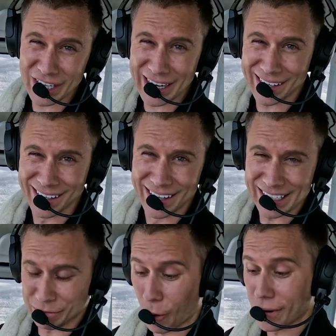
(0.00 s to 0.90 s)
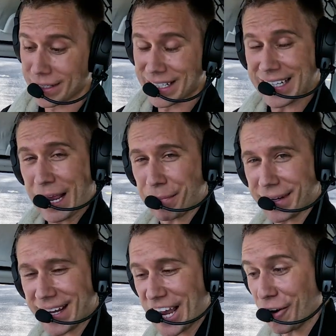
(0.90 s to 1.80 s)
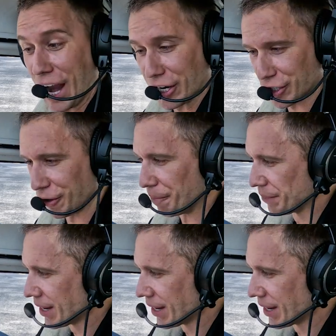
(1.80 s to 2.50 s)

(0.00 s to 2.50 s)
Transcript: need because I'm going to Tampa International.